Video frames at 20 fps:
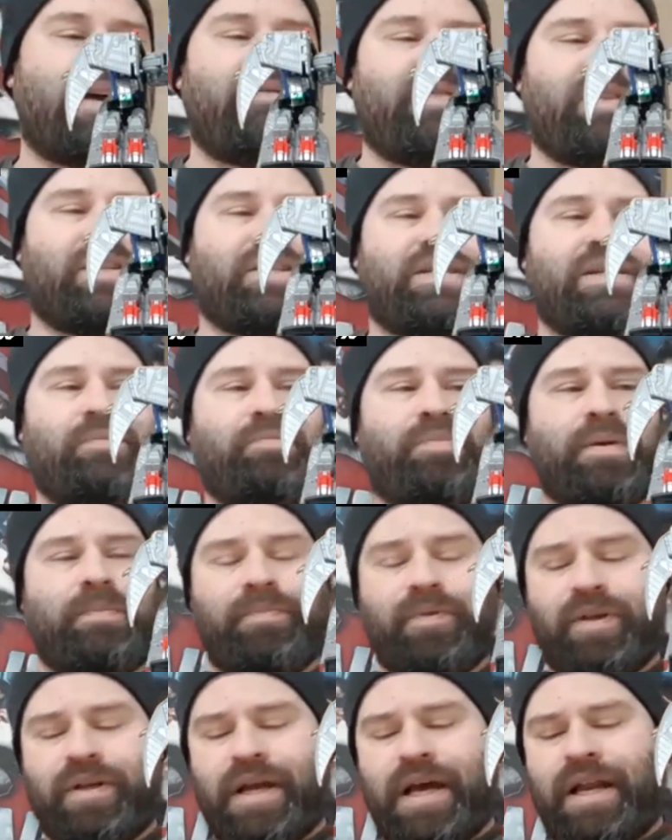even seen
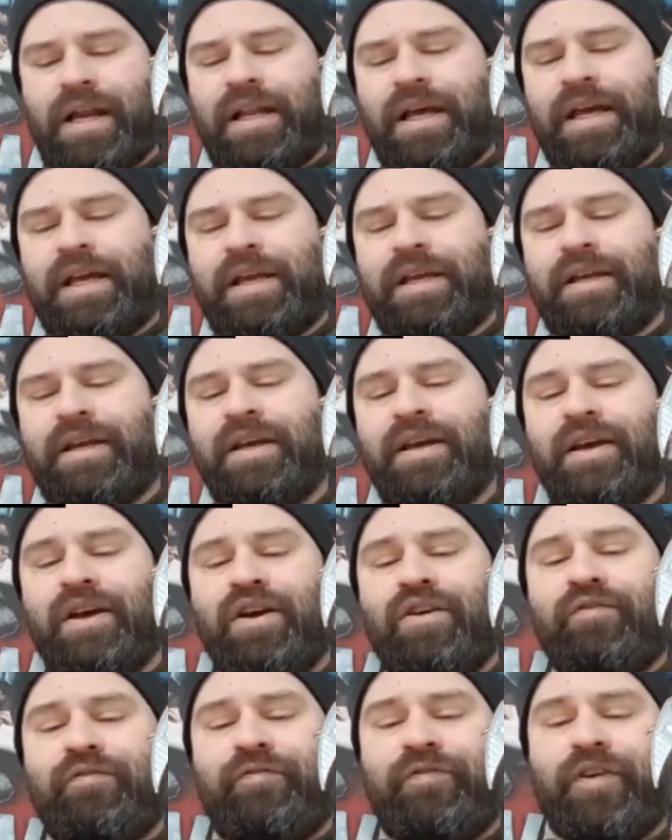people kind of like
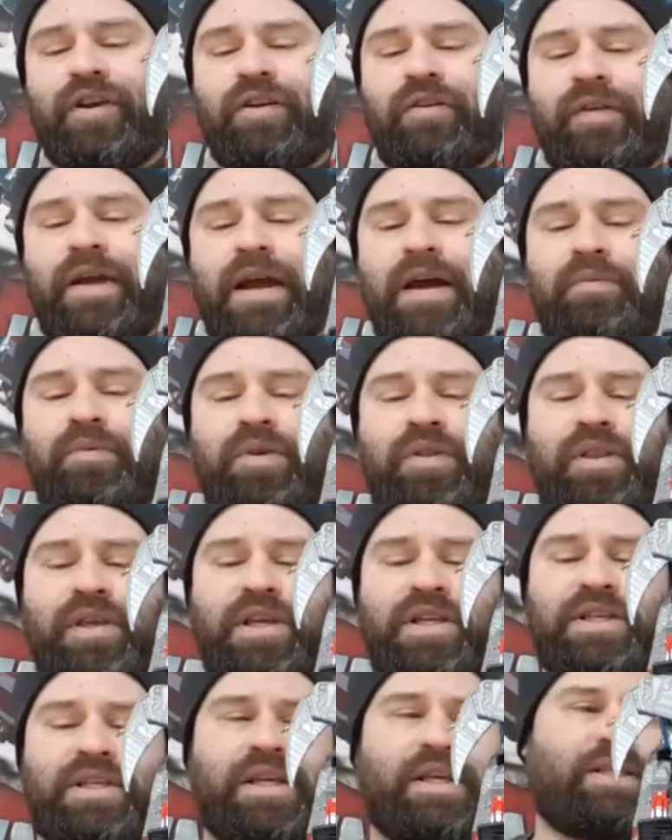fiddle around with
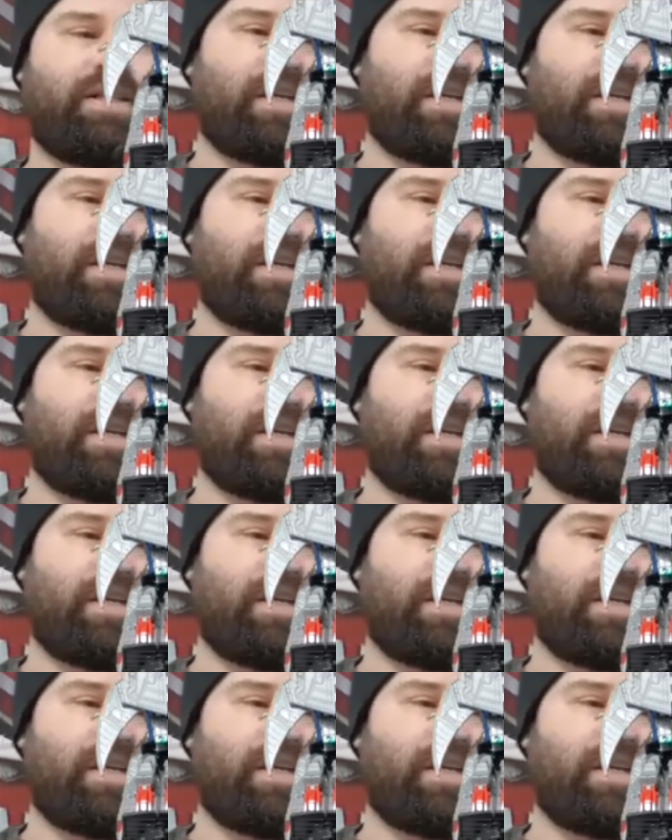these things